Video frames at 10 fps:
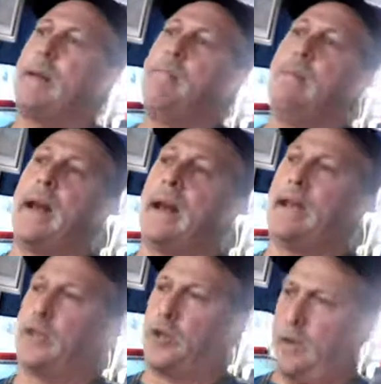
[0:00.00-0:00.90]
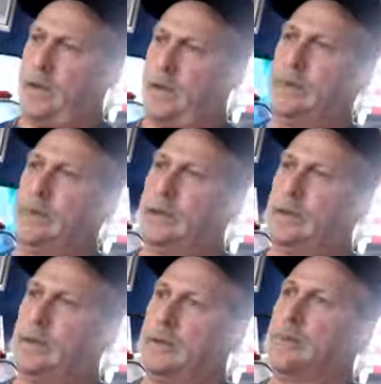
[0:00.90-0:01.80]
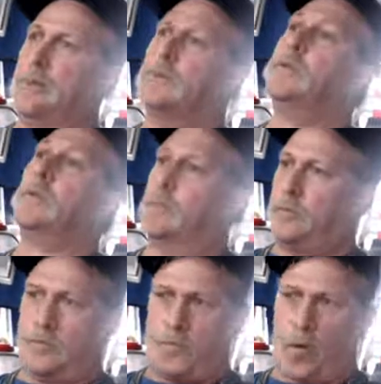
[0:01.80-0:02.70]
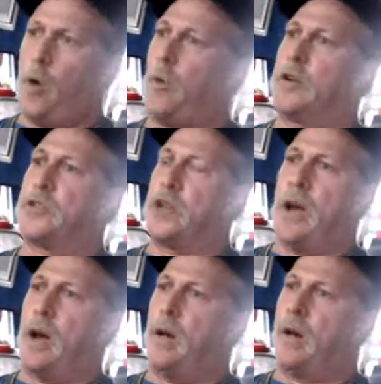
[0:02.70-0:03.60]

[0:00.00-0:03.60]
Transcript: These are people ready to move into their new life,